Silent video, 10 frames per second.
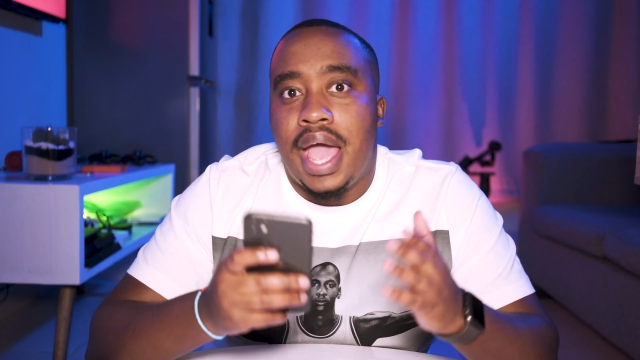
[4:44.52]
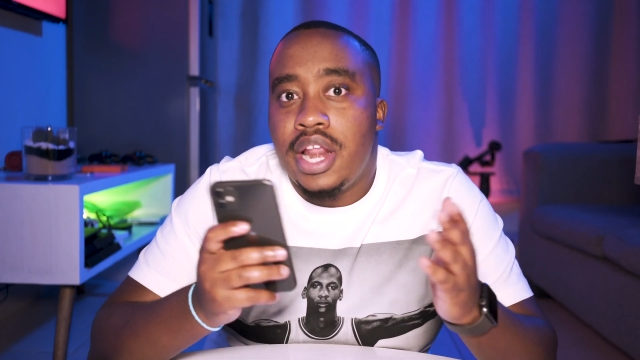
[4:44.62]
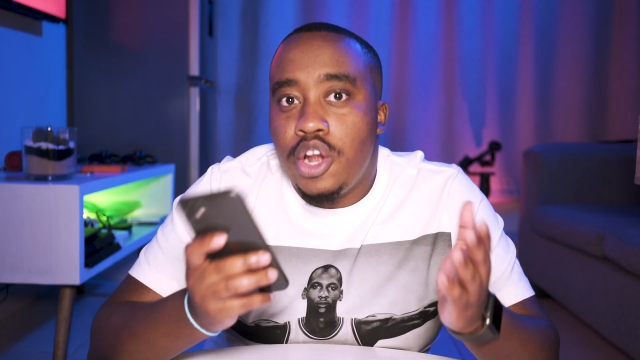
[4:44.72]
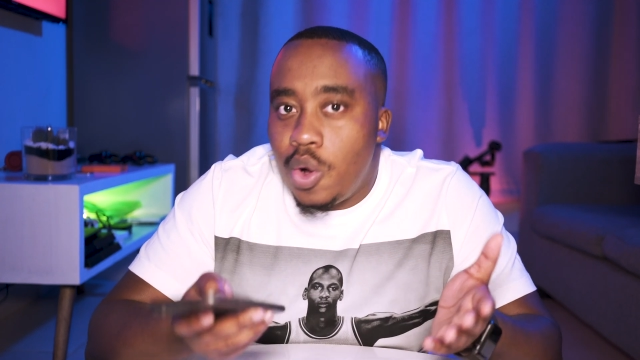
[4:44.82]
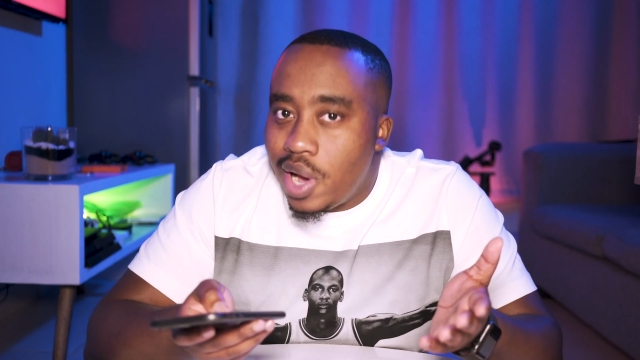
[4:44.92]

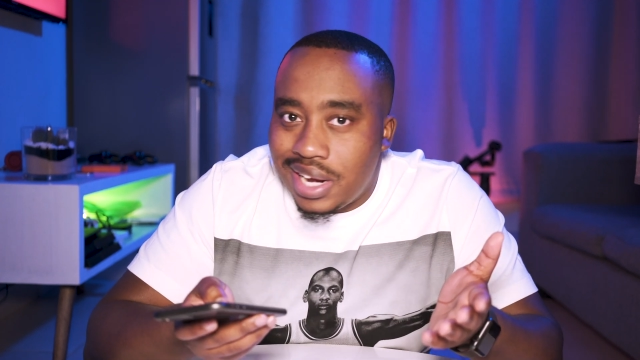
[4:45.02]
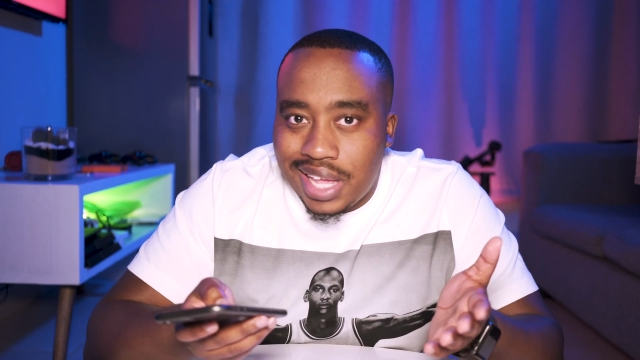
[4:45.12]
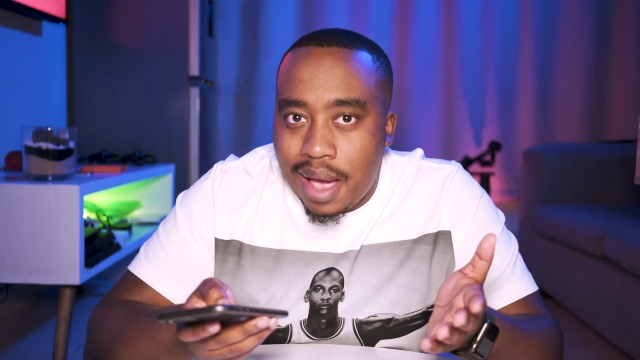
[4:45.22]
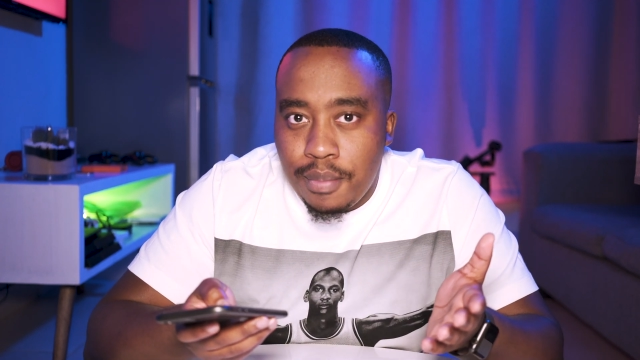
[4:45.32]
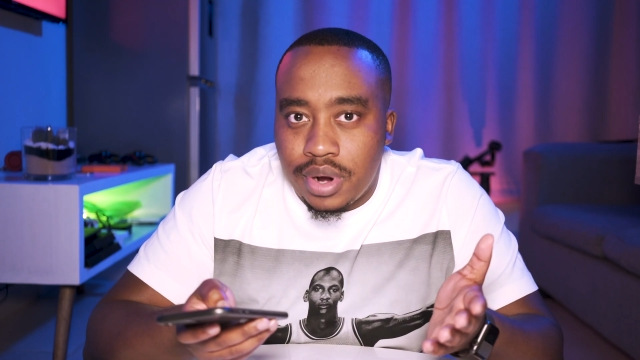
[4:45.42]
and
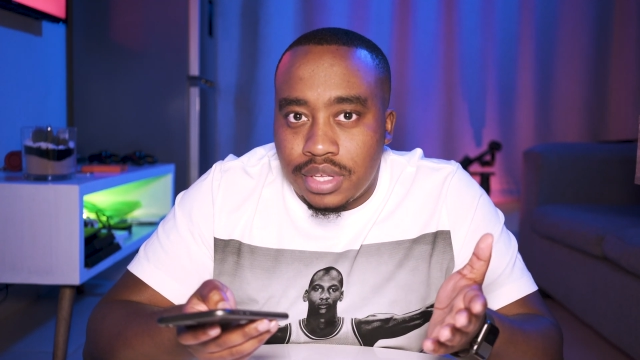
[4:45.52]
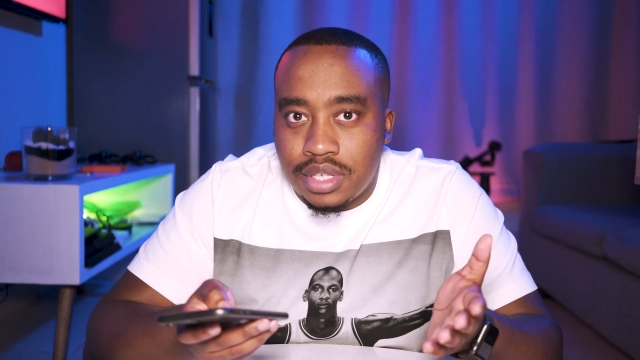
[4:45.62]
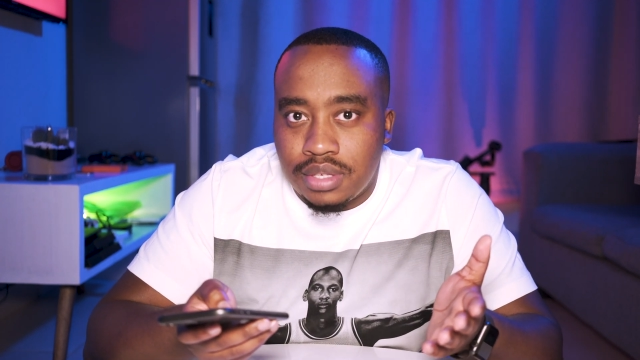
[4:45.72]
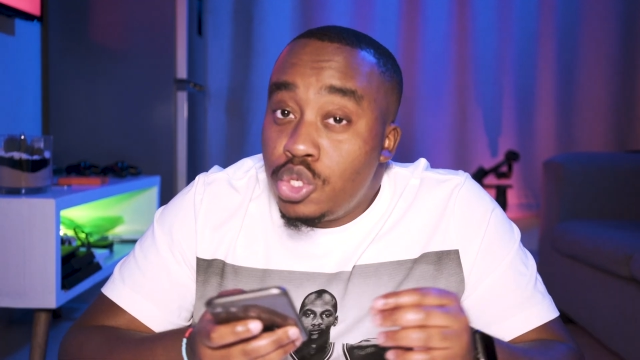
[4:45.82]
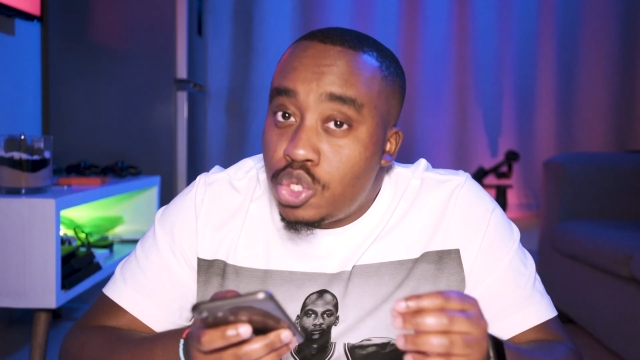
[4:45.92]
low-end
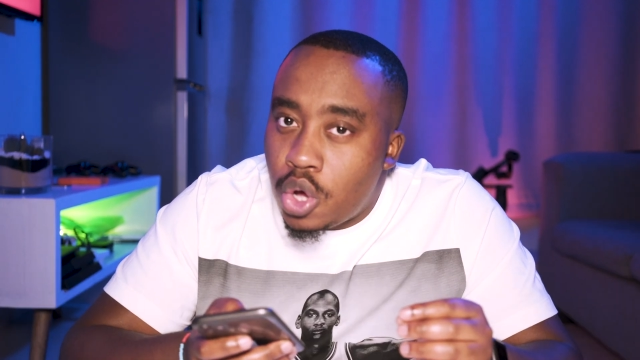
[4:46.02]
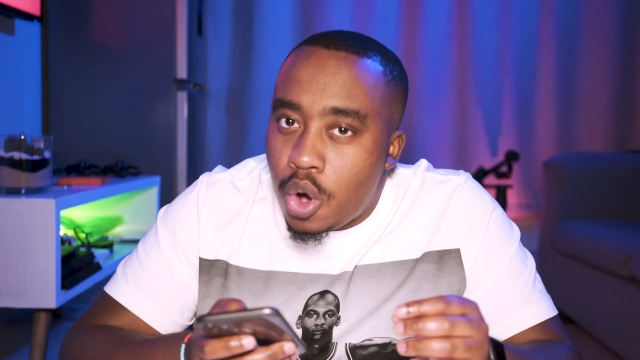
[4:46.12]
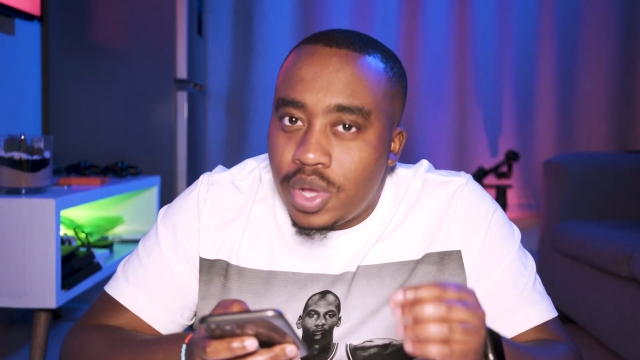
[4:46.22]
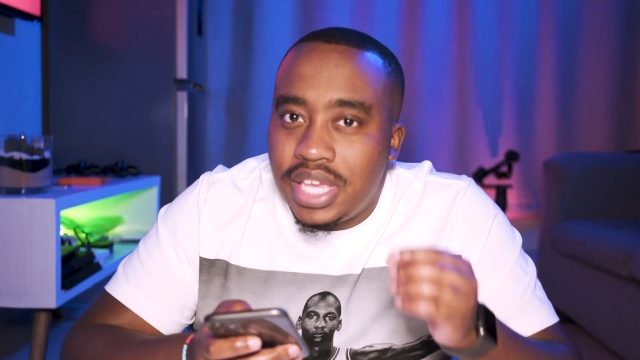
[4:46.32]
cameras, so